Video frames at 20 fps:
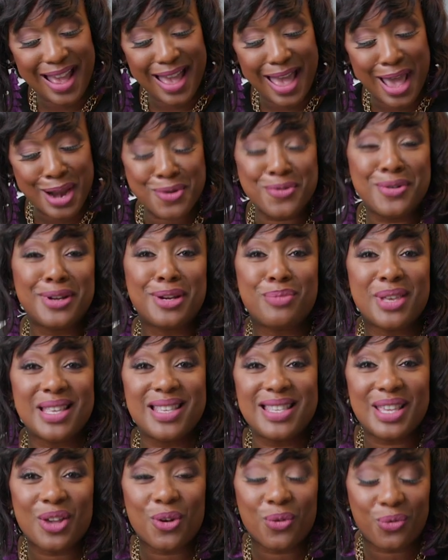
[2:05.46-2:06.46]
I don't wanna be
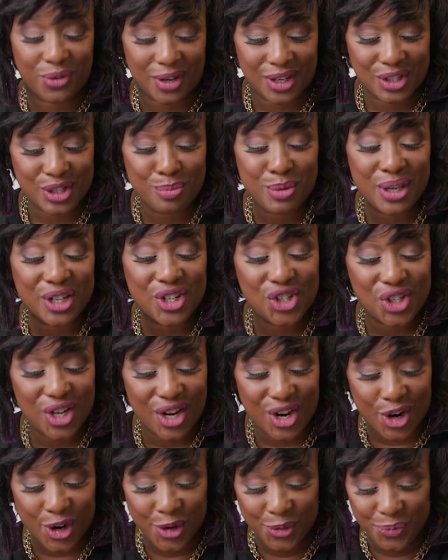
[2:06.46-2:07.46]
selfish, I'm gonna
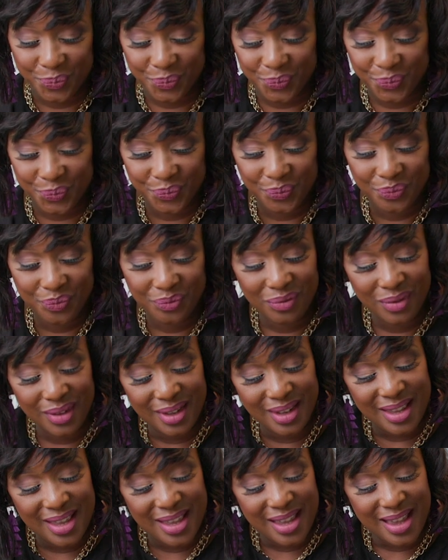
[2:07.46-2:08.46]
share.
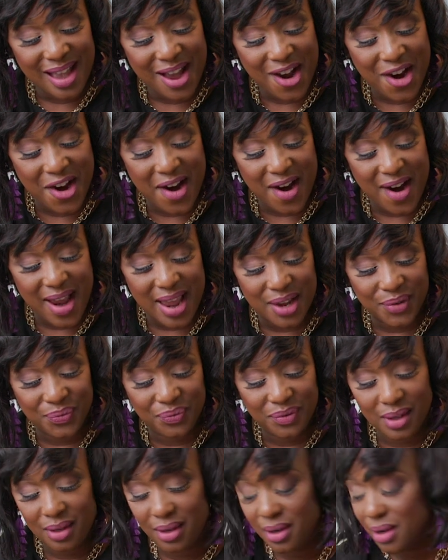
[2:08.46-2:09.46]
All right,
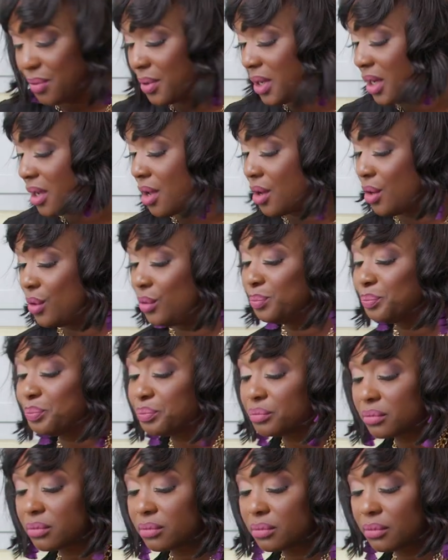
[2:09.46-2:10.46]
here we go.
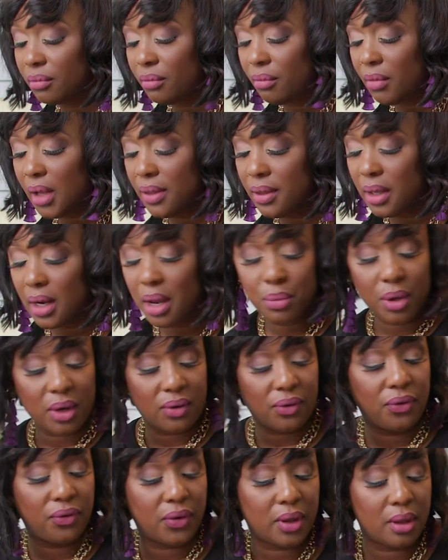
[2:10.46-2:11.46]
Then I'm
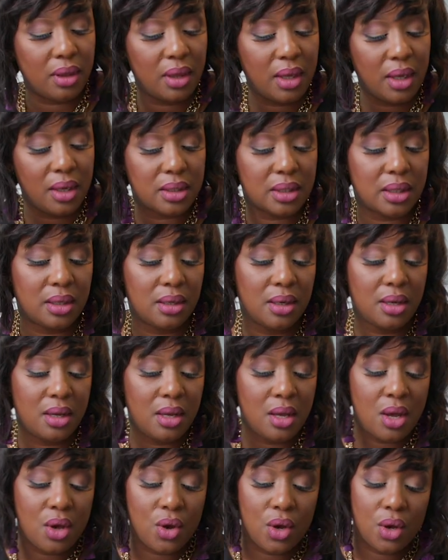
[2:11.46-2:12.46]
gonna fill it
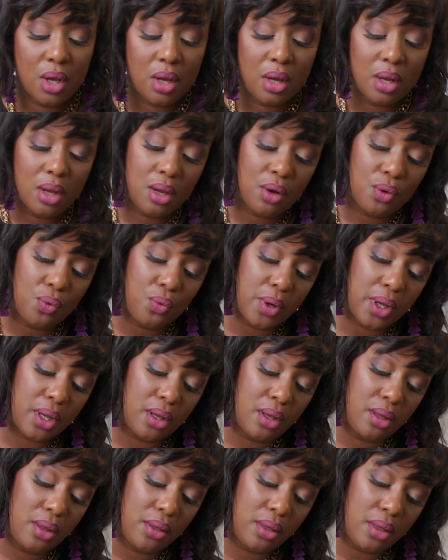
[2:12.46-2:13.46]
with